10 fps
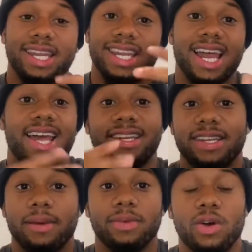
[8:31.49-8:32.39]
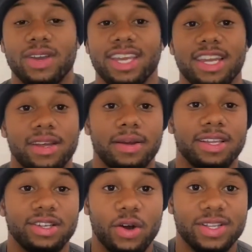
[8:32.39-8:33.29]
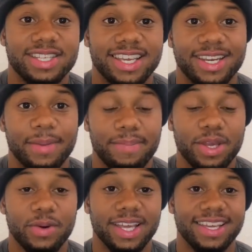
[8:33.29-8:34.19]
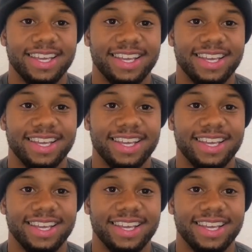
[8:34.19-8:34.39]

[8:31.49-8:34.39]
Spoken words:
and then I ended up going to get a Buick.